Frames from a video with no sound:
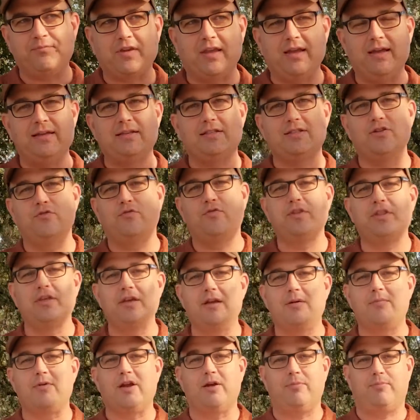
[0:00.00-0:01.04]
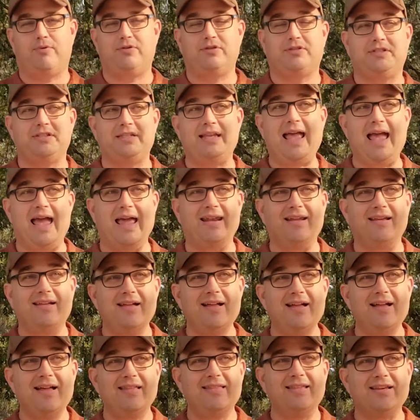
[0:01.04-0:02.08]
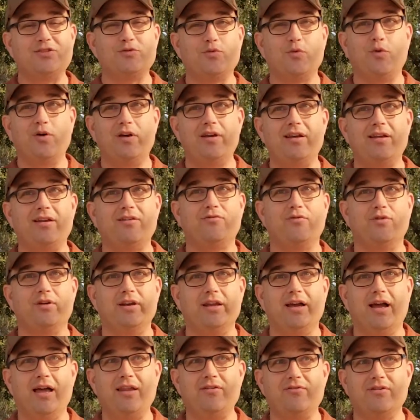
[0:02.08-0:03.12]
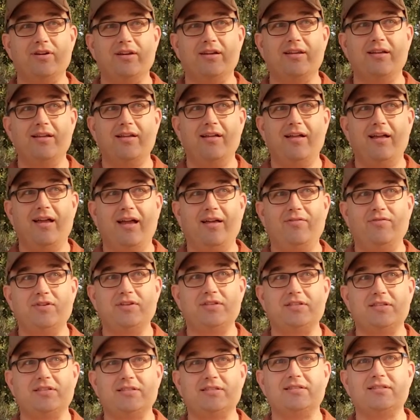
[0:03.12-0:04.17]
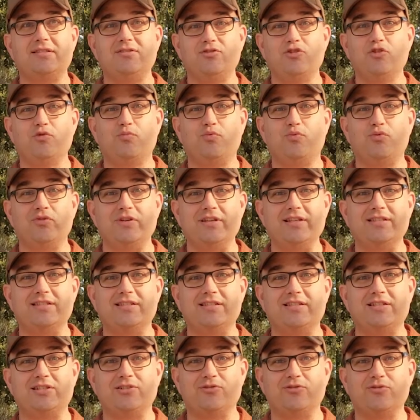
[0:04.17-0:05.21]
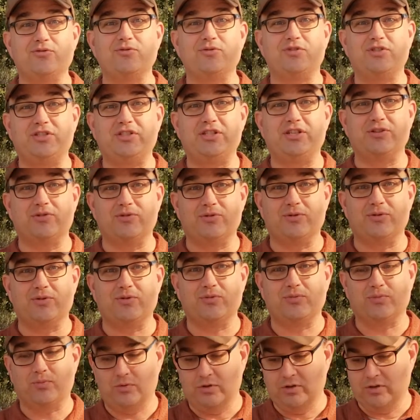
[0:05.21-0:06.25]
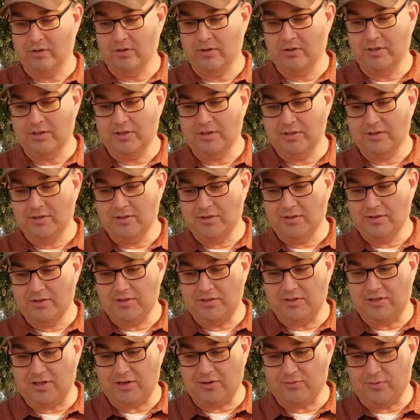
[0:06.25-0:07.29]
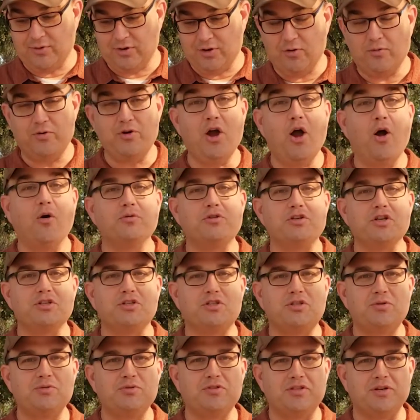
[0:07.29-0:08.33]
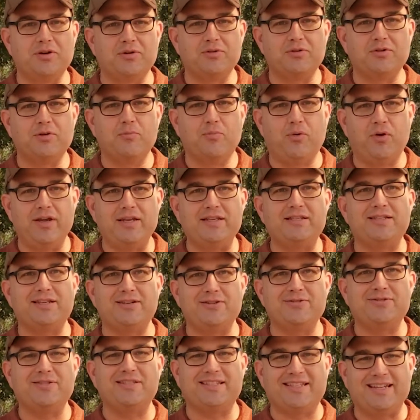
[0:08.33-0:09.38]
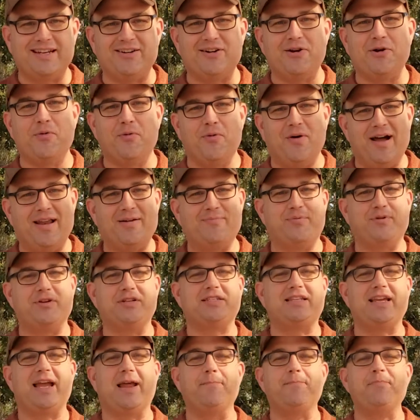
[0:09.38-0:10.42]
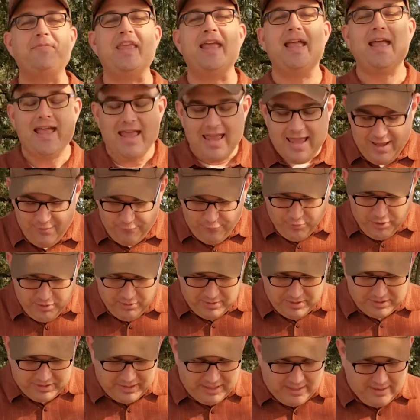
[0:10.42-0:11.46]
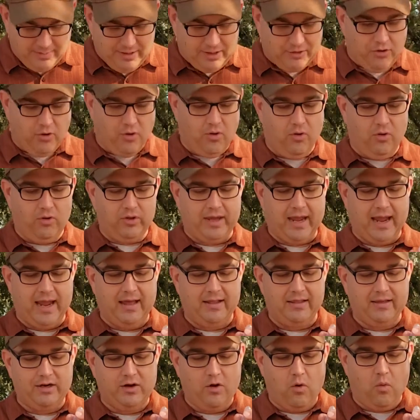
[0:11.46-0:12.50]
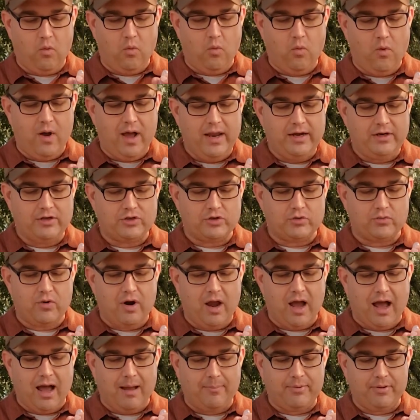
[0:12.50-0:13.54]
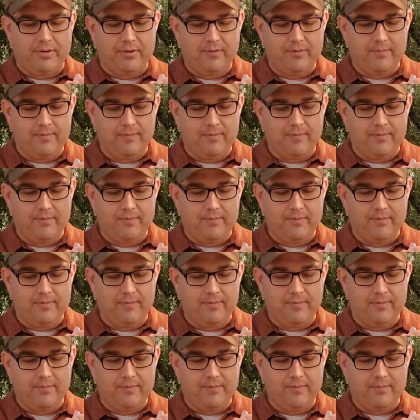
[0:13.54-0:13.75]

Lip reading: Okay, so if we think about a percent, that's 1 out of 100, and this is 0.001%. If we were to think about the whole gallon, 1 drop